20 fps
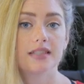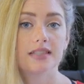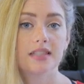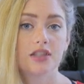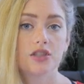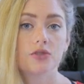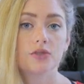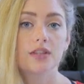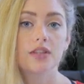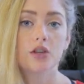to
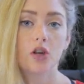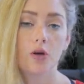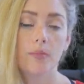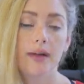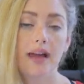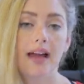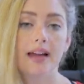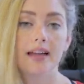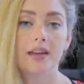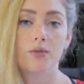continually go
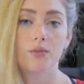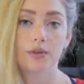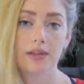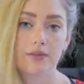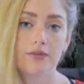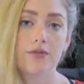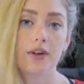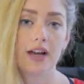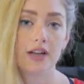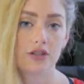back and
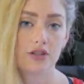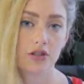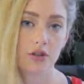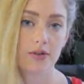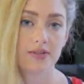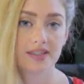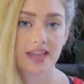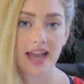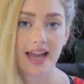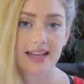refresh
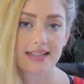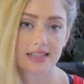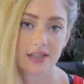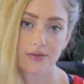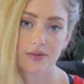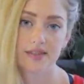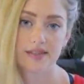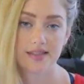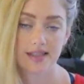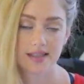those hacks
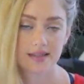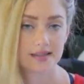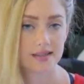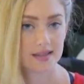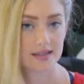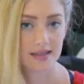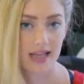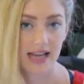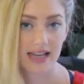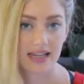every
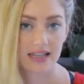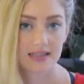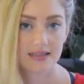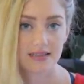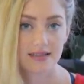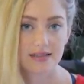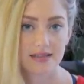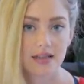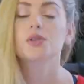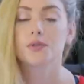60 seconds.
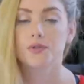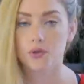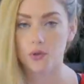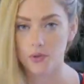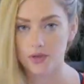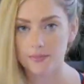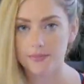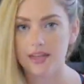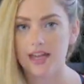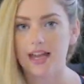So if you're
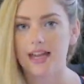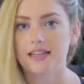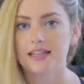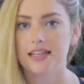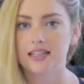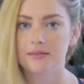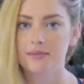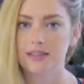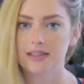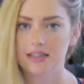going behind
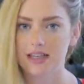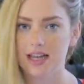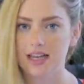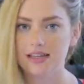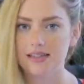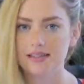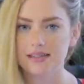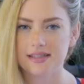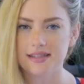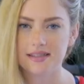enemy
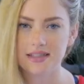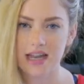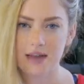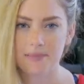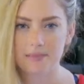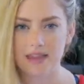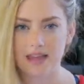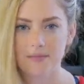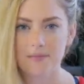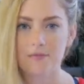lines to
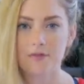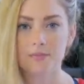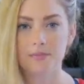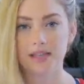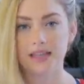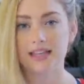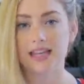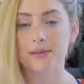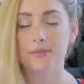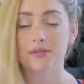stop them from
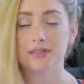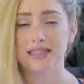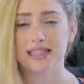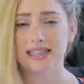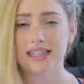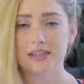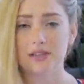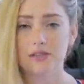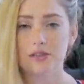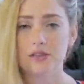being able to
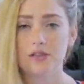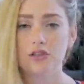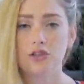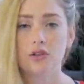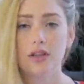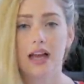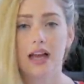heal,